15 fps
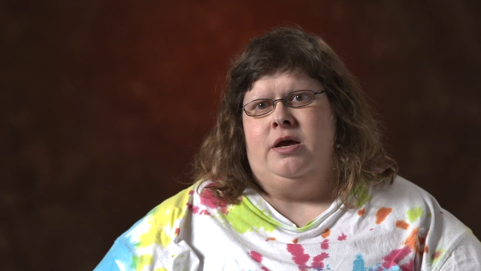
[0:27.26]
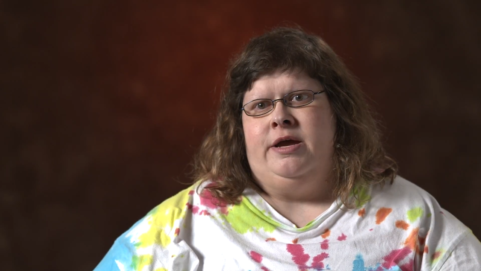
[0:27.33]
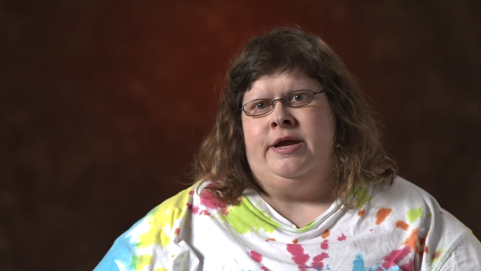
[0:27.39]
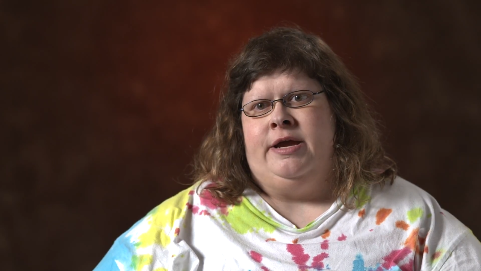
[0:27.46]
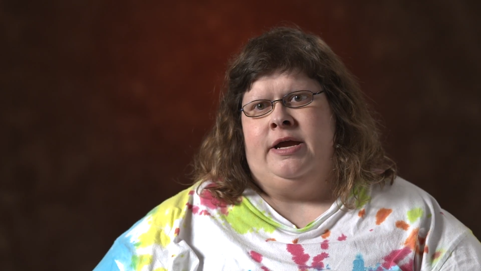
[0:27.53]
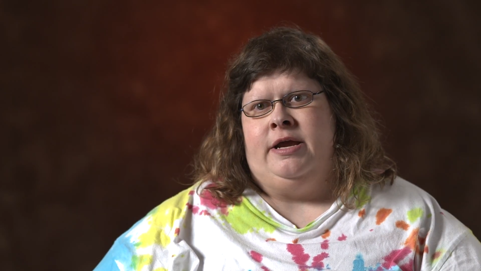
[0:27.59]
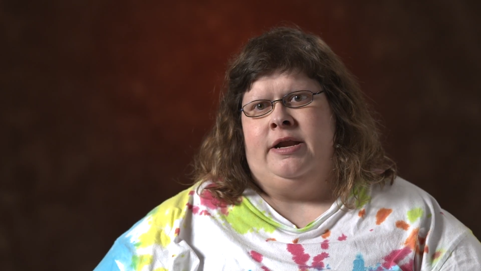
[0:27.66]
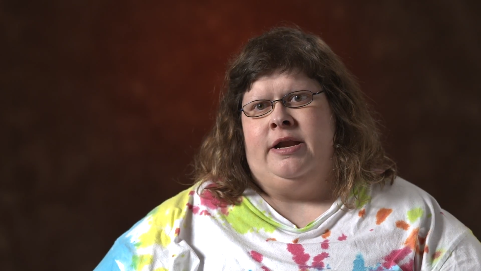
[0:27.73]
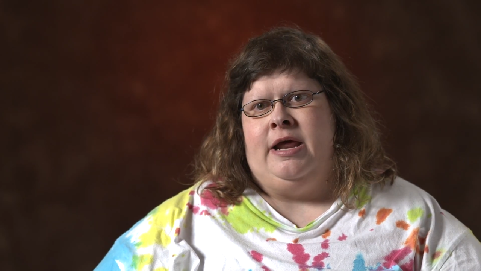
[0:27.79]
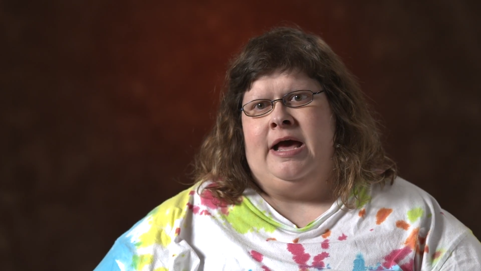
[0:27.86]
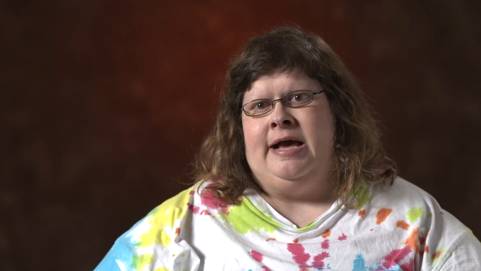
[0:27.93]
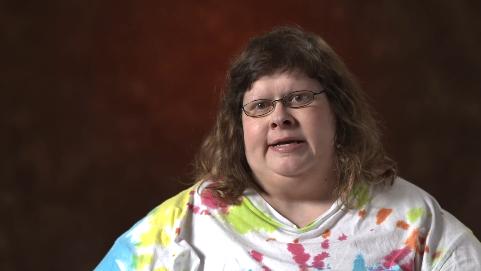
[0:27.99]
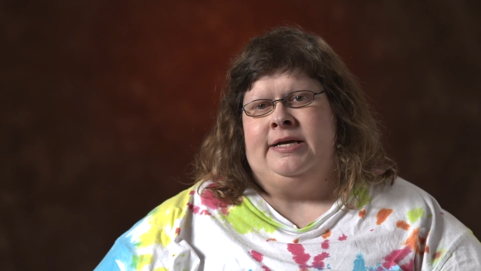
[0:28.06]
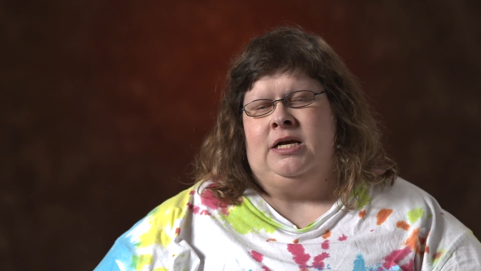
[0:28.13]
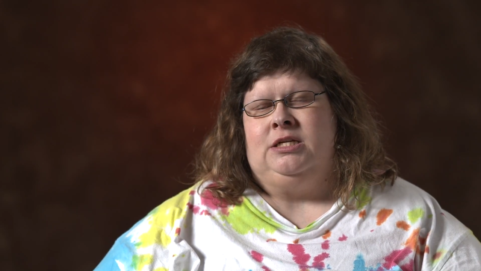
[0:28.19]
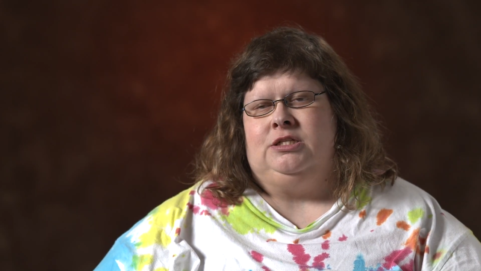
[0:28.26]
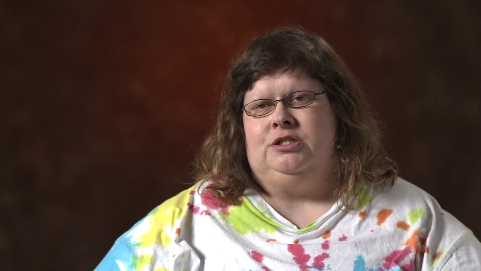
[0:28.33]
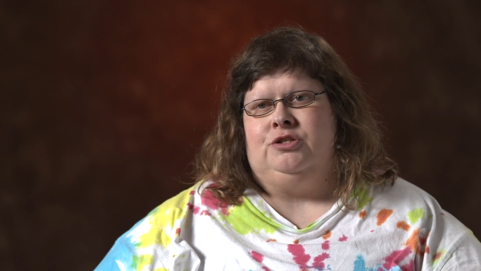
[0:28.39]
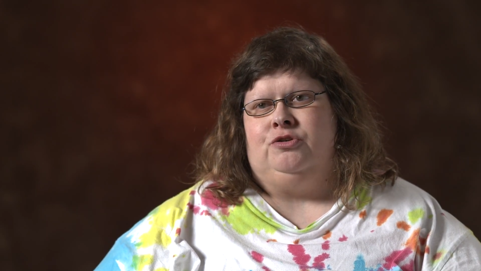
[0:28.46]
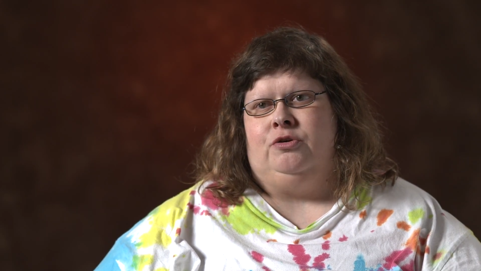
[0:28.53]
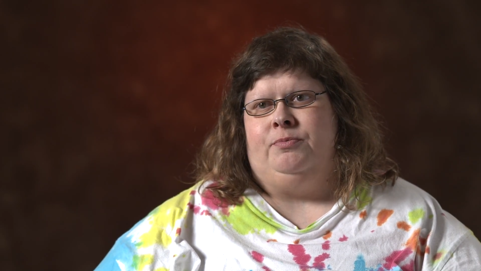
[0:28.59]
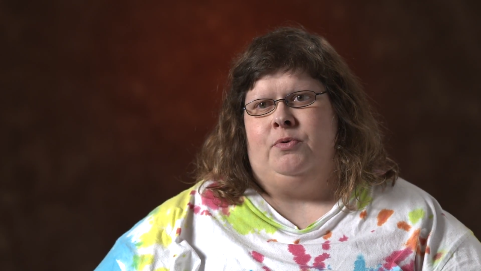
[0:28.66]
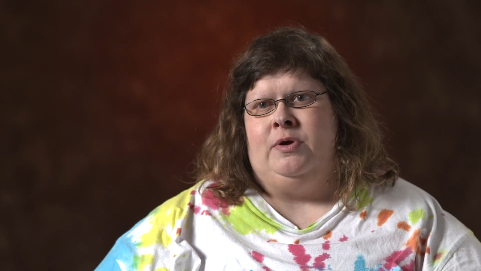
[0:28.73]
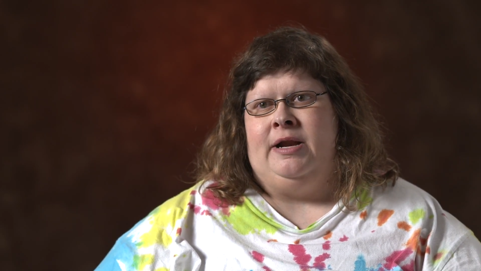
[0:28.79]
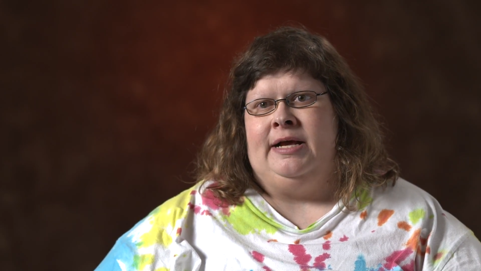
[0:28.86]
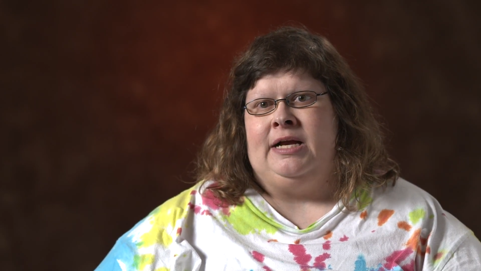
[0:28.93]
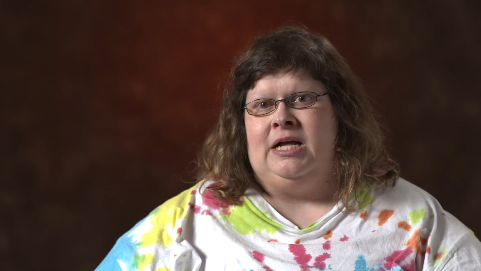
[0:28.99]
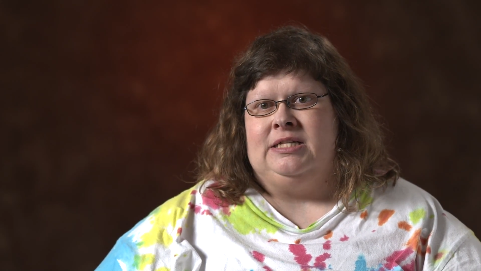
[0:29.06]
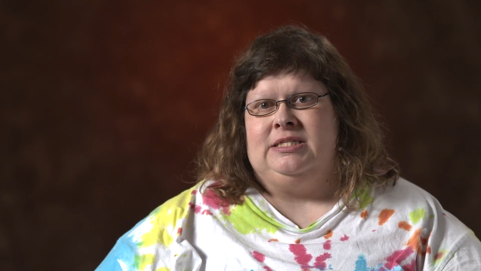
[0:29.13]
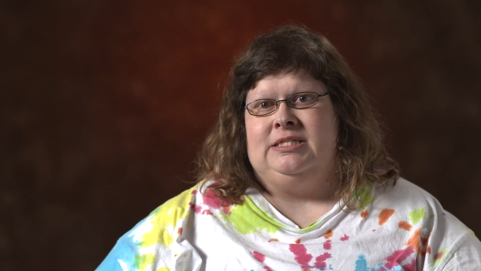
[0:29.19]
And I got to a point, I
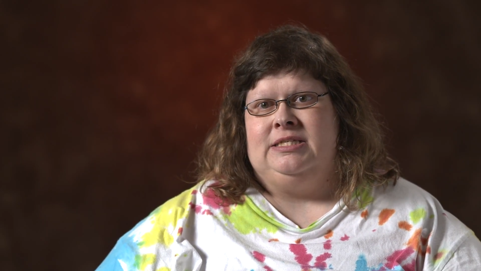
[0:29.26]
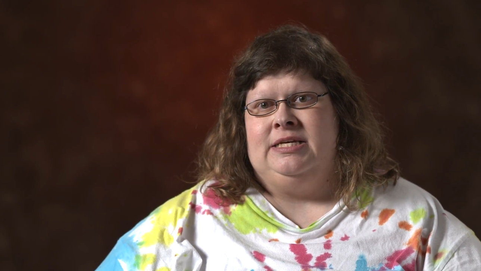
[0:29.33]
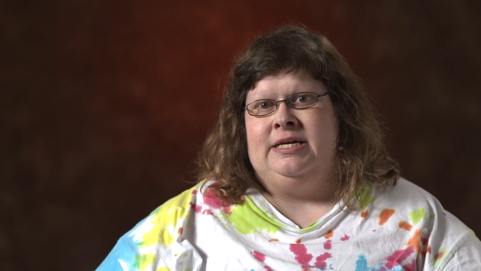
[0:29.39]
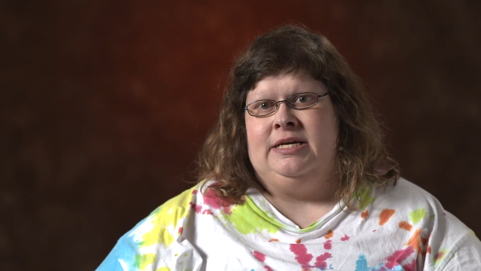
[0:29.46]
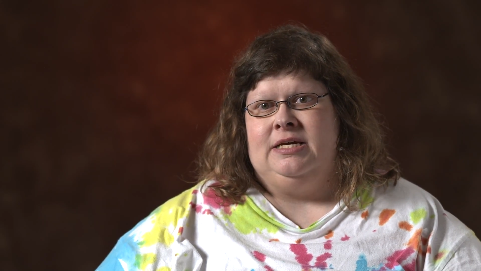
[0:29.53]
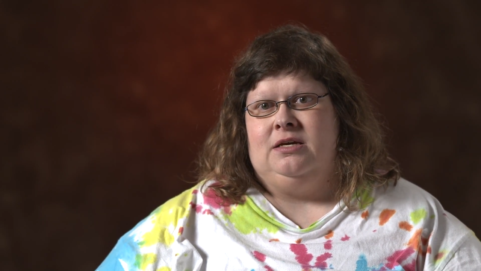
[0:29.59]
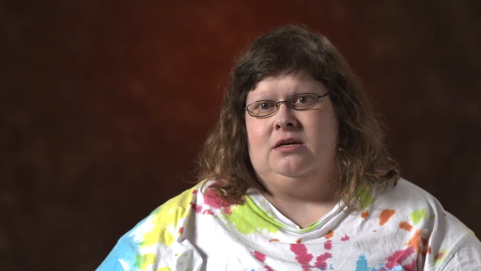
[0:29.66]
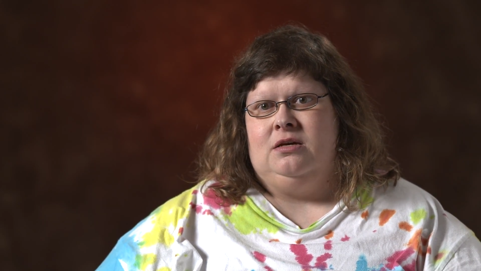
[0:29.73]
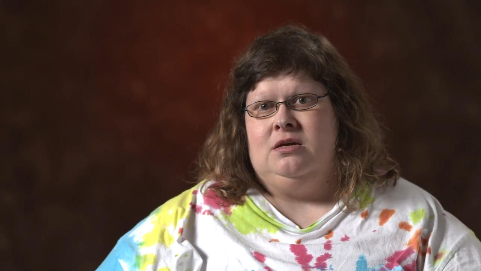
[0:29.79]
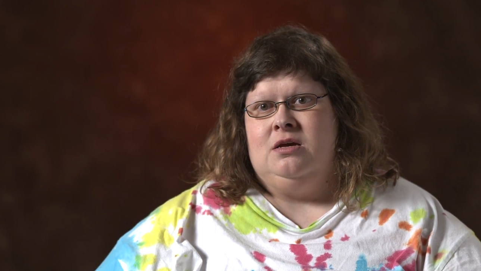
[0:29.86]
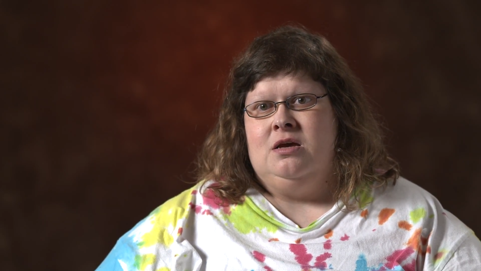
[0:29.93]
got sick